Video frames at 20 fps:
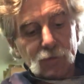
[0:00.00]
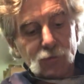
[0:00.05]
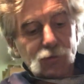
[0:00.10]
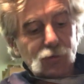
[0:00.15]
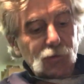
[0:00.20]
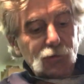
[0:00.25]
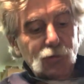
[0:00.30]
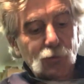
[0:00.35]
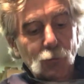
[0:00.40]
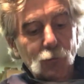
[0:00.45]

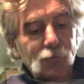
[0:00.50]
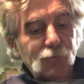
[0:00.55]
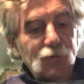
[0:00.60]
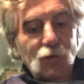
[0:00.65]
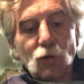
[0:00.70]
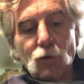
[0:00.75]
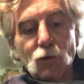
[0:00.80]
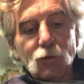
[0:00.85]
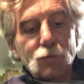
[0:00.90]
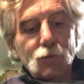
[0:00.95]
Just some
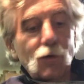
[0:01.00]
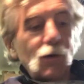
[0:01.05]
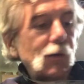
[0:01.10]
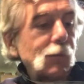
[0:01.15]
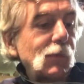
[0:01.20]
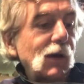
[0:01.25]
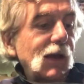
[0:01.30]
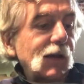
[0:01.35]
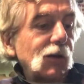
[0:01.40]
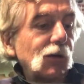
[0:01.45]
very, very
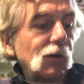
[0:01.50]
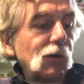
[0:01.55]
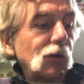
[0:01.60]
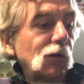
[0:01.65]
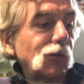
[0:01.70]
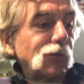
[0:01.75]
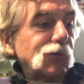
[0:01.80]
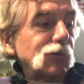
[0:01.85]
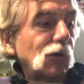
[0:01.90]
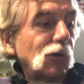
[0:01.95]
minor
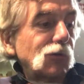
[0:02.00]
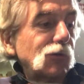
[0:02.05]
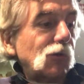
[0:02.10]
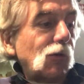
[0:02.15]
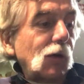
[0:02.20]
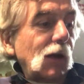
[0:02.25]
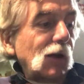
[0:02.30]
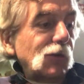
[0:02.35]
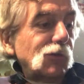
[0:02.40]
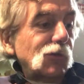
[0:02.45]
little shirt
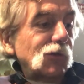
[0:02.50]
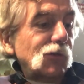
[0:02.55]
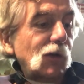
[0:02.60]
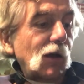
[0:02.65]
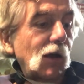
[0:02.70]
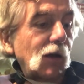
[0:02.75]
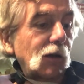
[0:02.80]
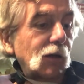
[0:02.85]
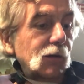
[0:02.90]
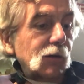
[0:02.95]
scratches
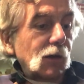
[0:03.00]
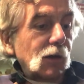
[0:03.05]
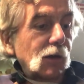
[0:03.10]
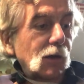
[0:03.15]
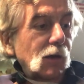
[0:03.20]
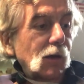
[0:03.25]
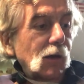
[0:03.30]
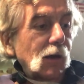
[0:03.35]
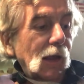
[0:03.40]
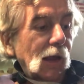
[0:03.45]
on it,
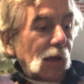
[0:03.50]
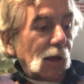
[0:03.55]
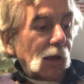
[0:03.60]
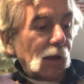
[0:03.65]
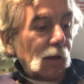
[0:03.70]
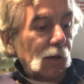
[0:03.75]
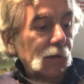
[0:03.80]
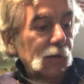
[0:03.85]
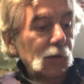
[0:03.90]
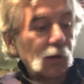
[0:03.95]

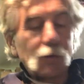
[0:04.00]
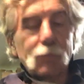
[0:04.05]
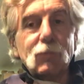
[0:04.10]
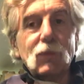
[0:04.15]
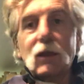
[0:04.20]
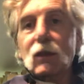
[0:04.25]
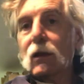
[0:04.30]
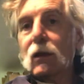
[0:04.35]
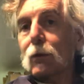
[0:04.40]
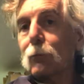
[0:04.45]
and
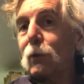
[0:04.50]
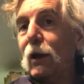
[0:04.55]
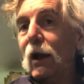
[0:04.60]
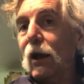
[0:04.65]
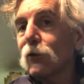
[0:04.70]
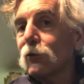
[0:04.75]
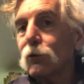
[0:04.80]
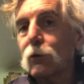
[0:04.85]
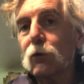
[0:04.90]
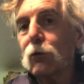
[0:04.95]
again,
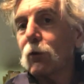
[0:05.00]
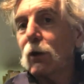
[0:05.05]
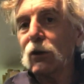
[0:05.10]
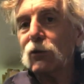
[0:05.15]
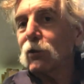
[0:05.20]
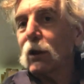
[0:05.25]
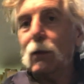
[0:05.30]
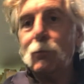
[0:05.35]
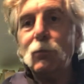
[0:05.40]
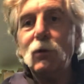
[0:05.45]
pads are in great
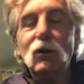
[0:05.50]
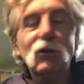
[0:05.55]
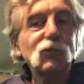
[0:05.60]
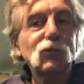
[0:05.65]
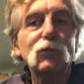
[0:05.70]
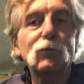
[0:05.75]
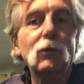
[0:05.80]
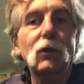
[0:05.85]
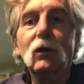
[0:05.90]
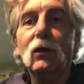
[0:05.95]
shape, and
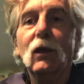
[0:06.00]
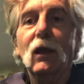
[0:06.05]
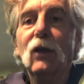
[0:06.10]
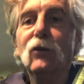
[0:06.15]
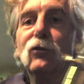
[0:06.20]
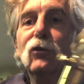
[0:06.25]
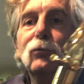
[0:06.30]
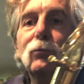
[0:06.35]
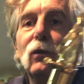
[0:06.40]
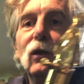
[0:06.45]
it
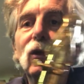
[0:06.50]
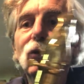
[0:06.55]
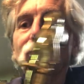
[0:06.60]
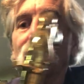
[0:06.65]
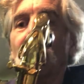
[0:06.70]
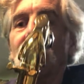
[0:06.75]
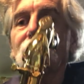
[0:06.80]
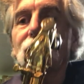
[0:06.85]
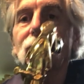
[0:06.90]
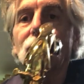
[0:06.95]
just plays
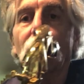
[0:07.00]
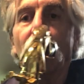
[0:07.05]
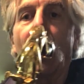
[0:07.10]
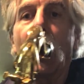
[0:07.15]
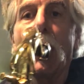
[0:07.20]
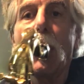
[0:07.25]
wonderful.